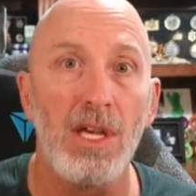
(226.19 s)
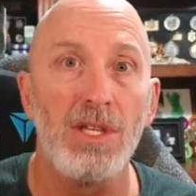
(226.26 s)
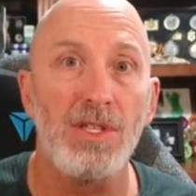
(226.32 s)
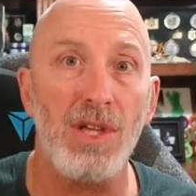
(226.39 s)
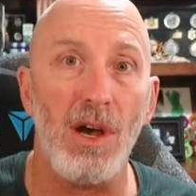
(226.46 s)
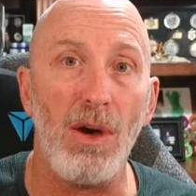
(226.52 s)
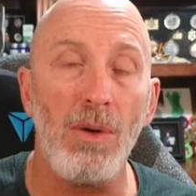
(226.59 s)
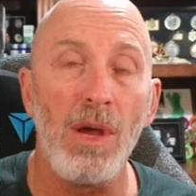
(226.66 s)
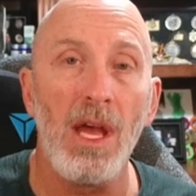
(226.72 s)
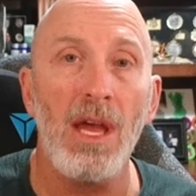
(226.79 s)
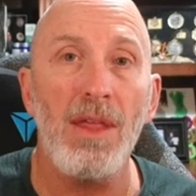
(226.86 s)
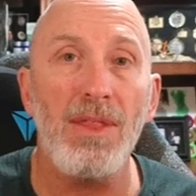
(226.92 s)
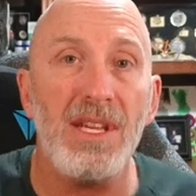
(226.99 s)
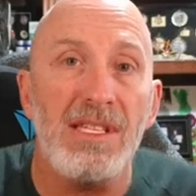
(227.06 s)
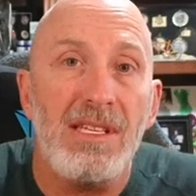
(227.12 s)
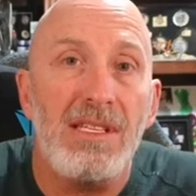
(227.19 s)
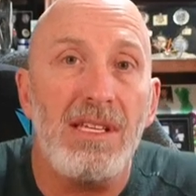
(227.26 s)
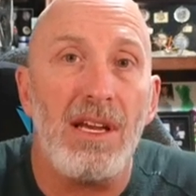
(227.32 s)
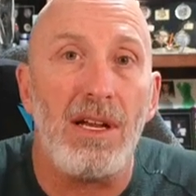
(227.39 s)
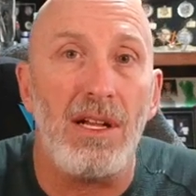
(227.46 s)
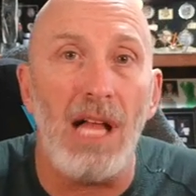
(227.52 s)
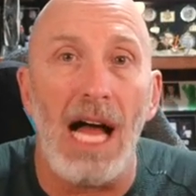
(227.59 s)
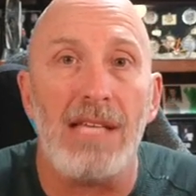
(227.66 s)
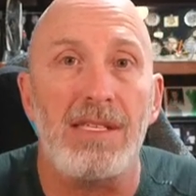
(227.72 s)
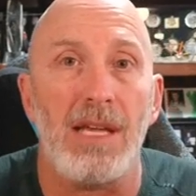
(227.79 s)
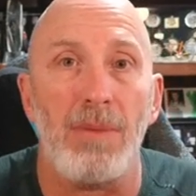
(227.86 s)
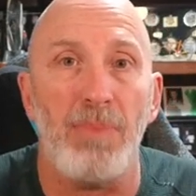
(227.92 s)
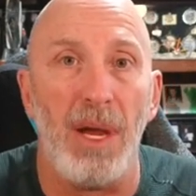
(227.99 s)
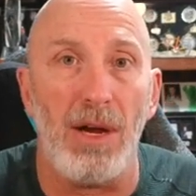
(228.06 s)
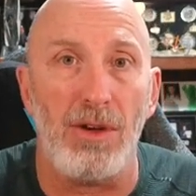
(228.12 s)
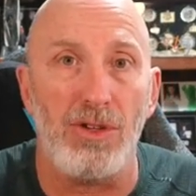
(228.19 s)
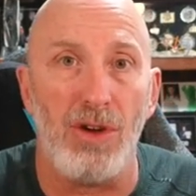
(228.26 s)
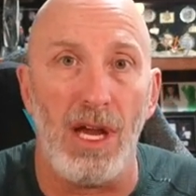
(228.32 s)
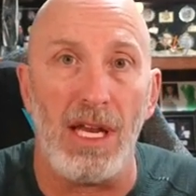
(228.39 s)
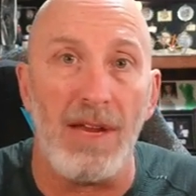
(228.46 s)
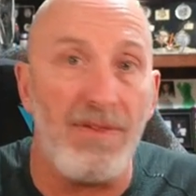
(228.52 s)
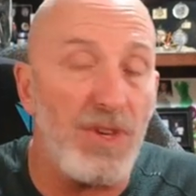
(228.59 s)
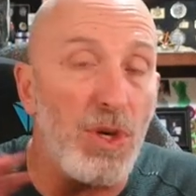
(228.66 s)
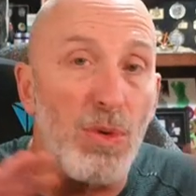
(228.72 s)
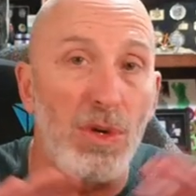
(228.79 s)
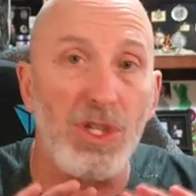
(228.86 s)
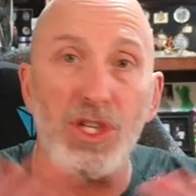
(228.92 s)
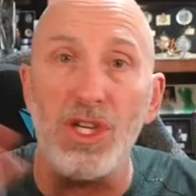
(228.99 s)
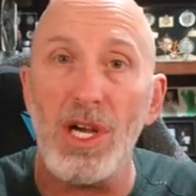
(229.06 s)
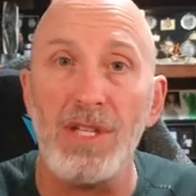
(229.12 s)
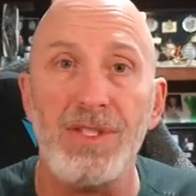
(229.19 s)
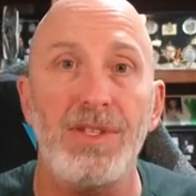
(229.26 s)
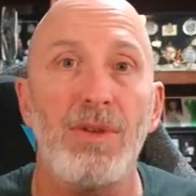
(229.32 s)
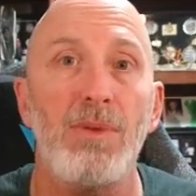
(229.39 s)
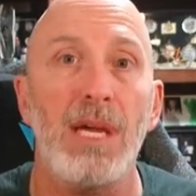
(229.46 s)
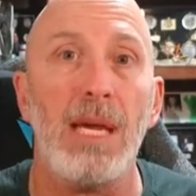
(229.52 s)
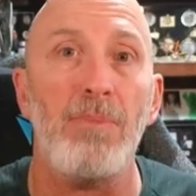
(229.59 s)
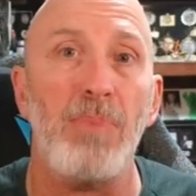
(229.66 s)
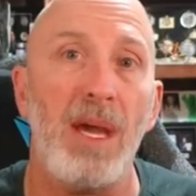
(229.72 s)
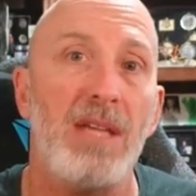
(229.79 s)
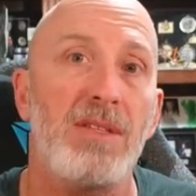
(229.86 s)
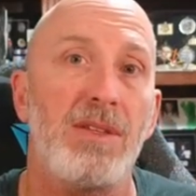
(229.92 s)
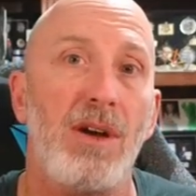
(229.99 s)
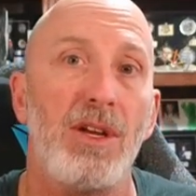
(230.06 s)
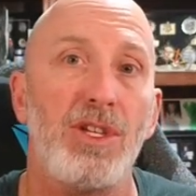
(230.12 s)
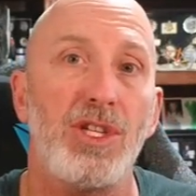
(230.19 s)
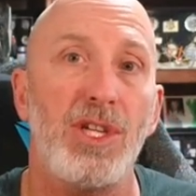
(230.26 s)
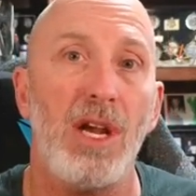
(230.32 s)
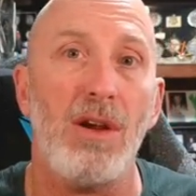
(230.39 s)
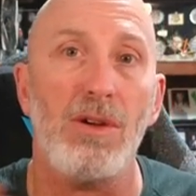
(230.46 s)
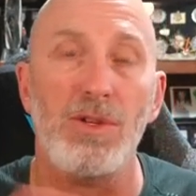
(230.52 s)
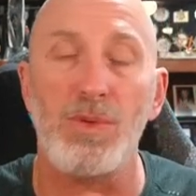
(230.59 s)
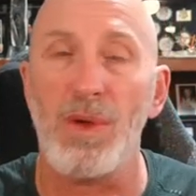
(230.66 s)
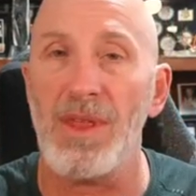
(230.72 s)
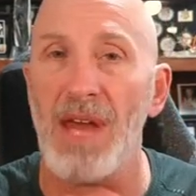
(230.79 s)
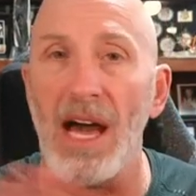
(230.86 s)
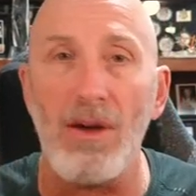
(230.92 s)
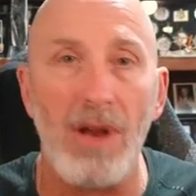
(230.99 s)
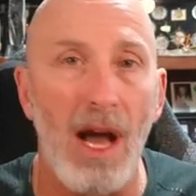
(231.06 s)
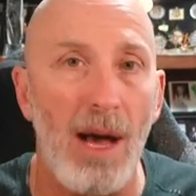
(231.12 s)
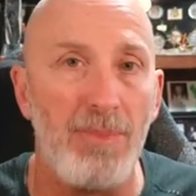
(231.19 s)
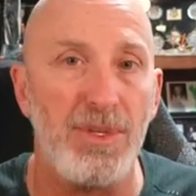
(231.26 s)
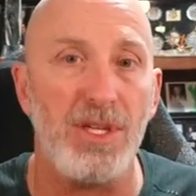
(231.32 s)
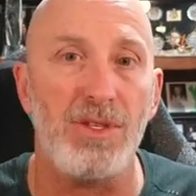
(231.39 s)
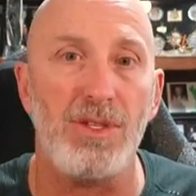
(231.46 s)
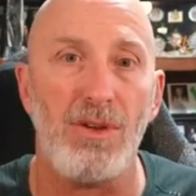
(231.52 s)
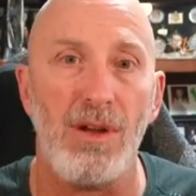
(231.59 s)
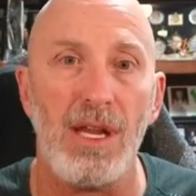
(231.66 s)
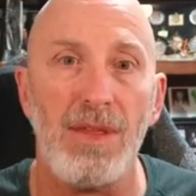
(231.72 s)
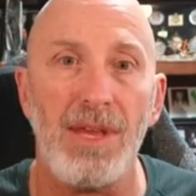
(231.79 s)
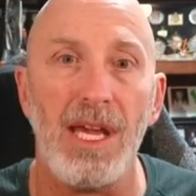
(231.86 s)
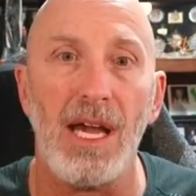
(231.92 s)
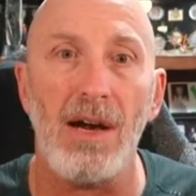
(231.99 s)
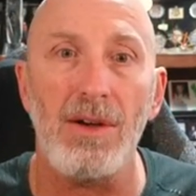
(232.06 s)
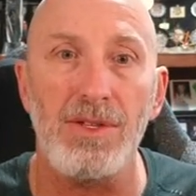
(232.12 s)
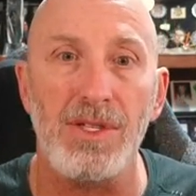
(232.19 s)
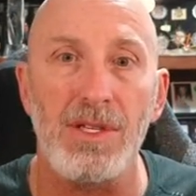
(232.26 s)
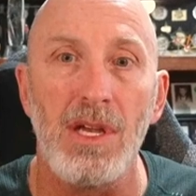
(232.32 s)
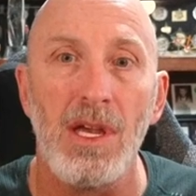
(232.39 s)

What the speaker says: So this is a classic pair trade. If you were just doing it based on shares without options or anything else,